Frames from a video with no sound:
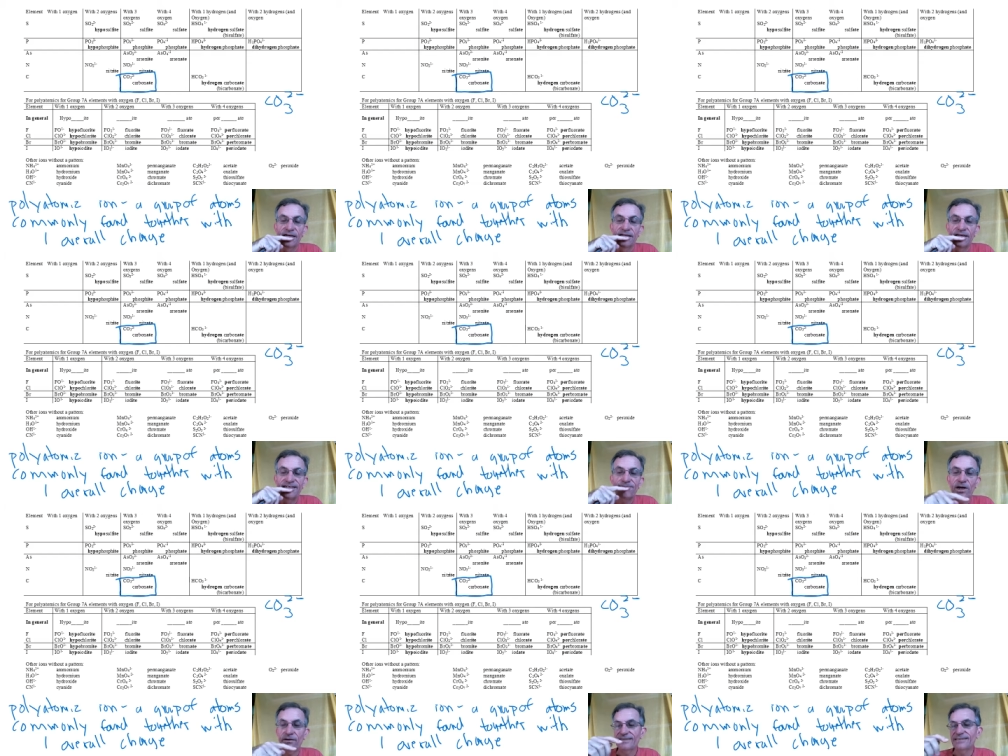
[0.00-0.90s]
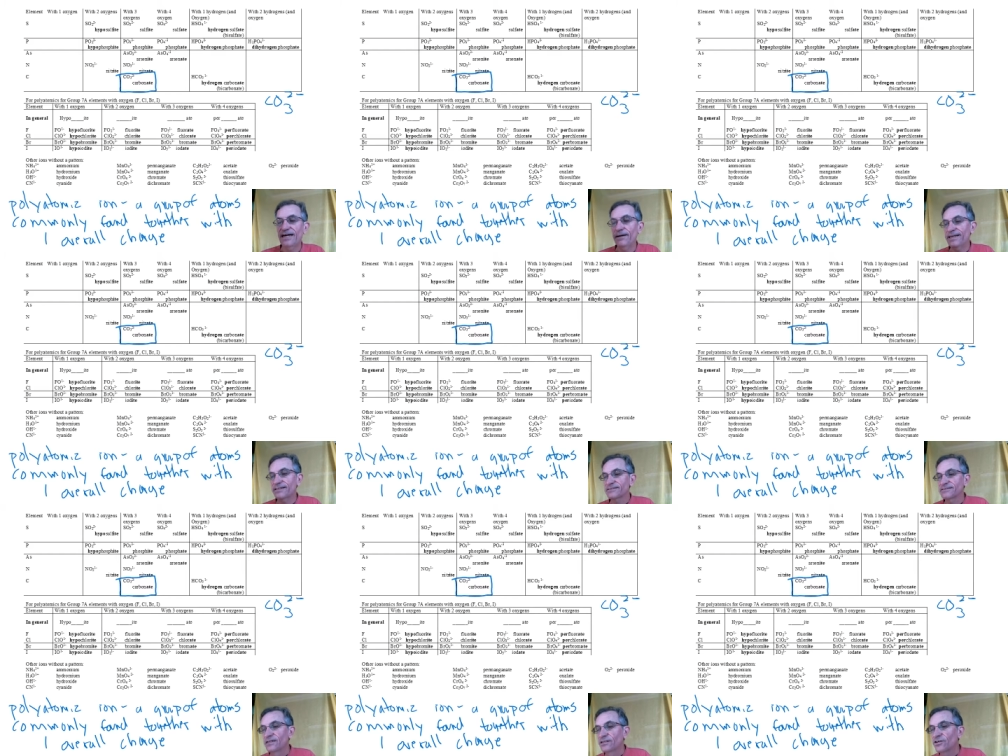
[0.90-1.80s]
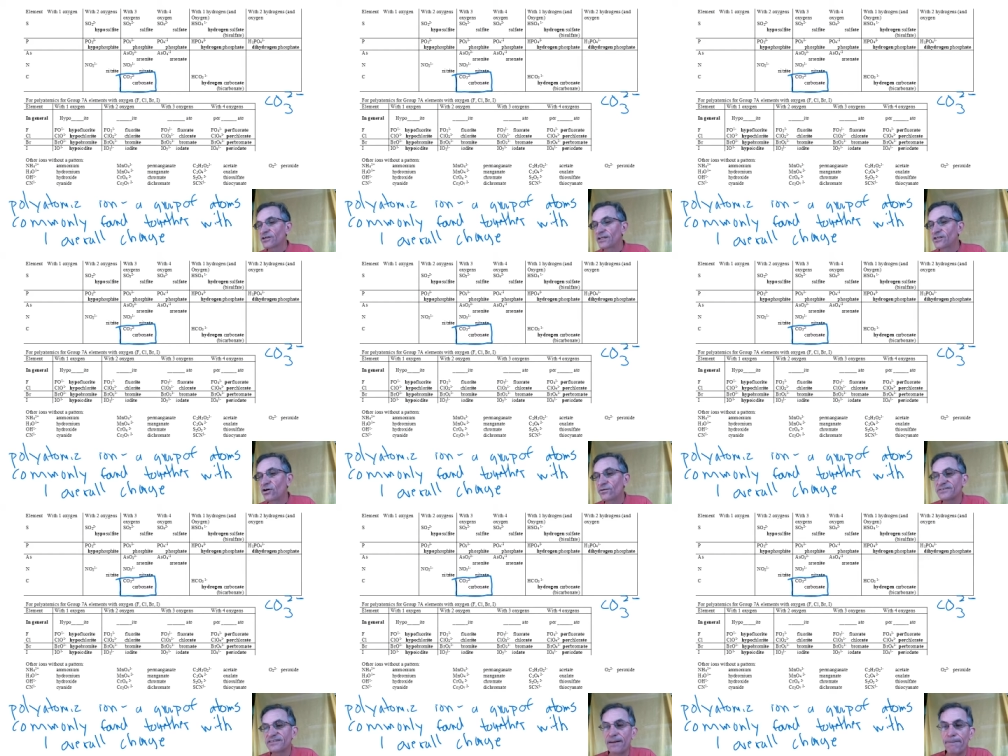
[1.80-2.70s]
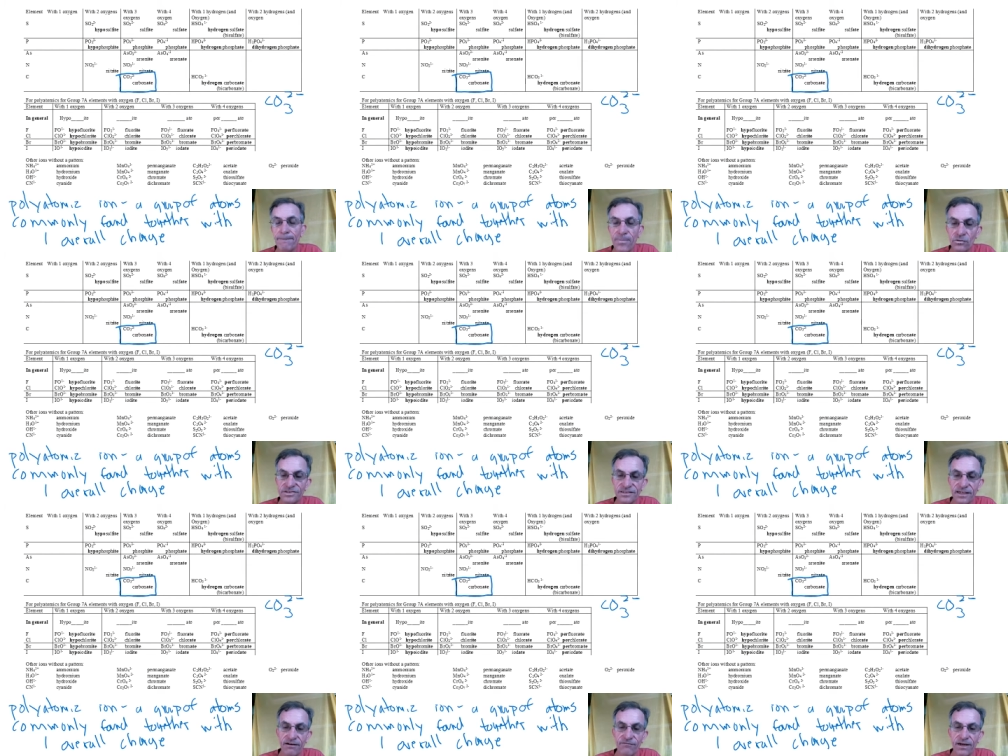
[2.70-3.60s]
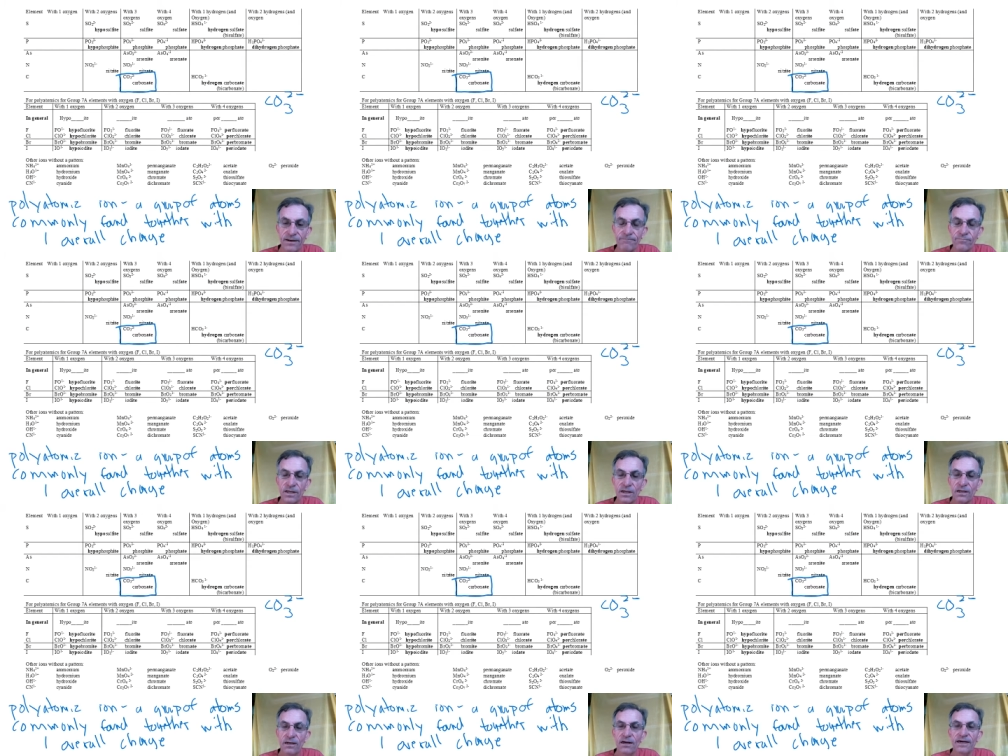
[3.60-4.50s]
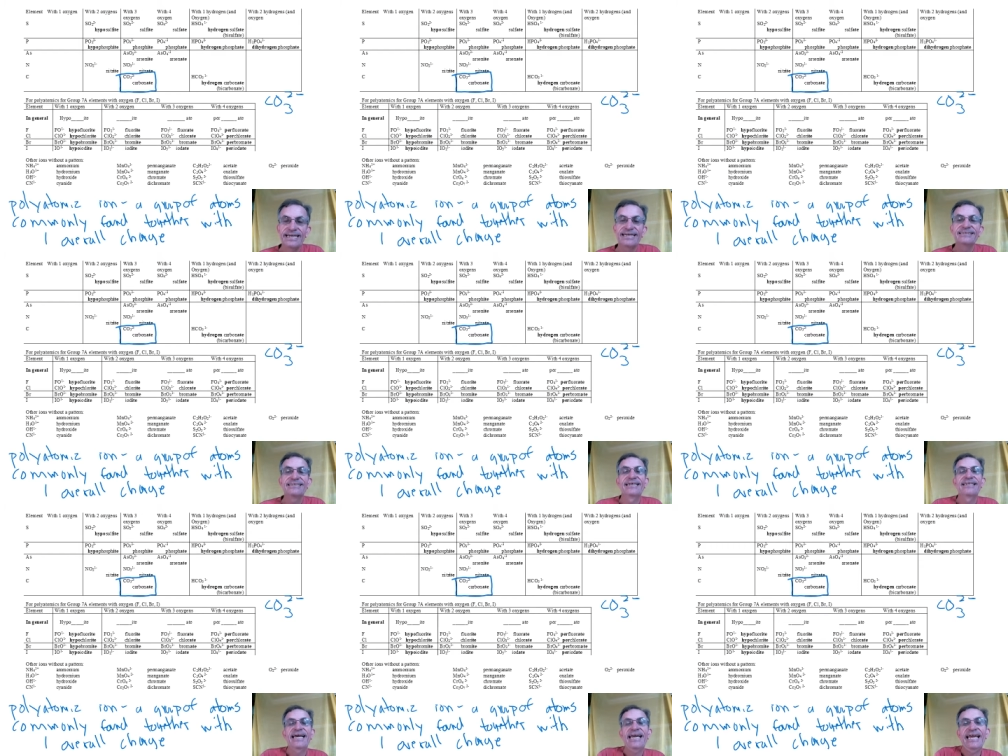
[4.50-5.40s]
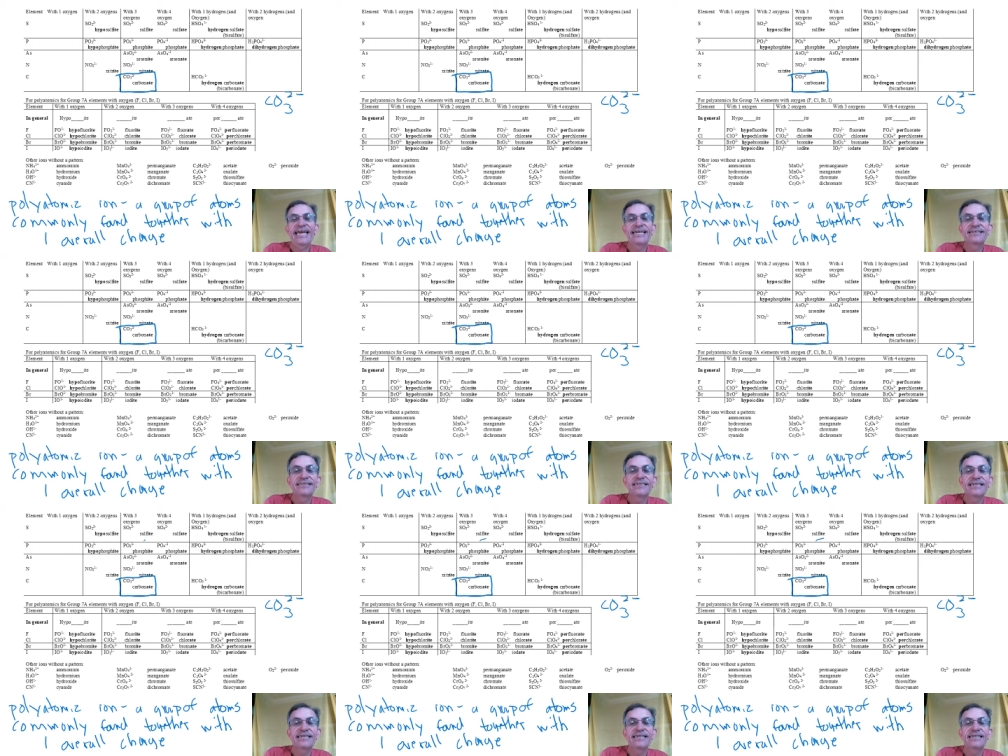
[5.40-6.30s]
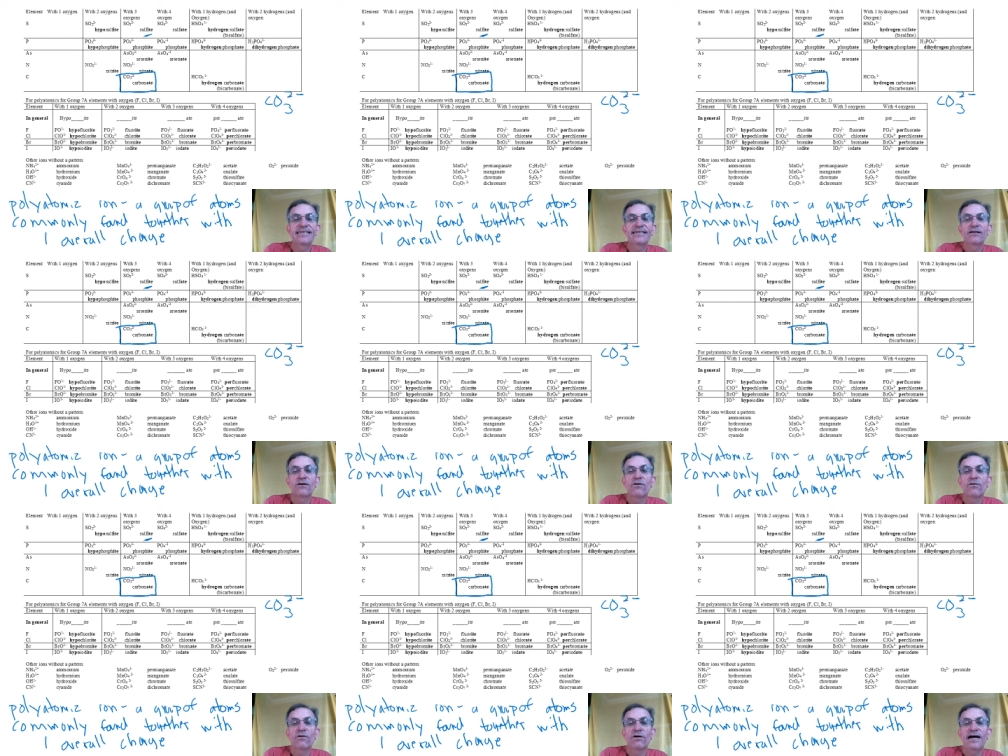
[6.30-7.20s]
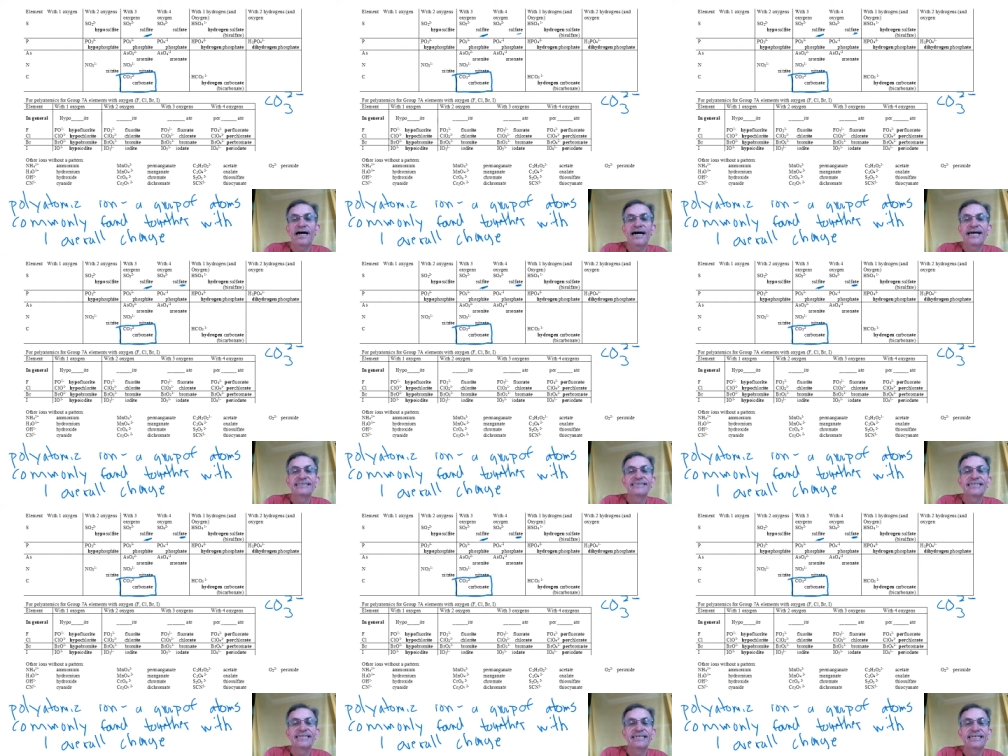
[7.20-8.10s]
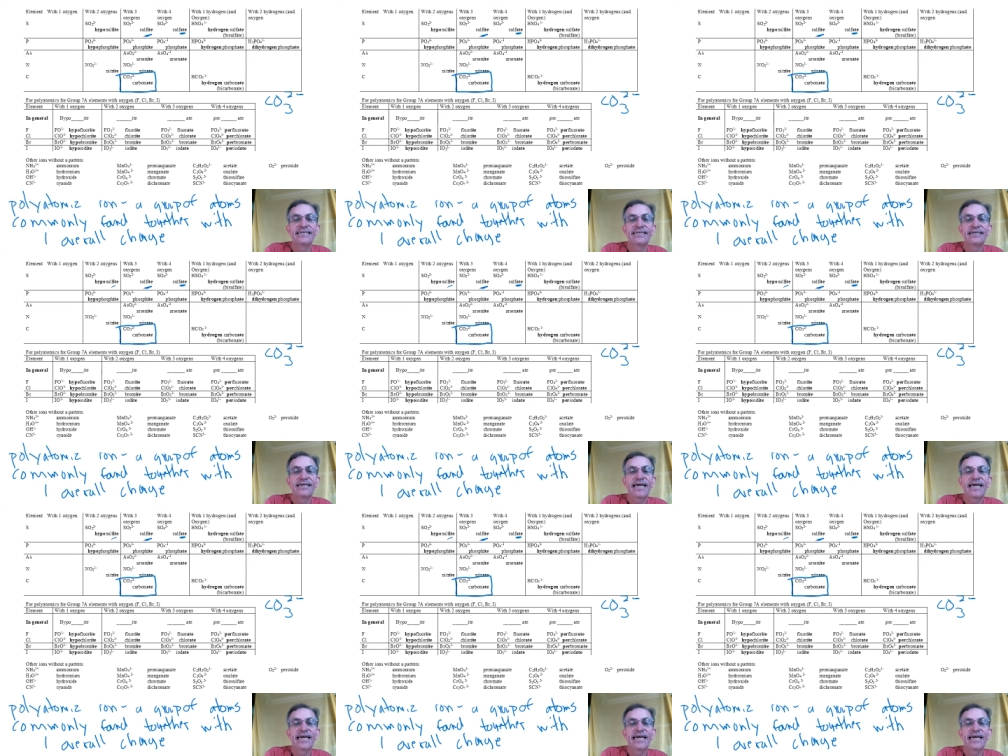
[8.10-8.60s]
these polyatomics, you're going to notice that most of them end in ATE or ITE.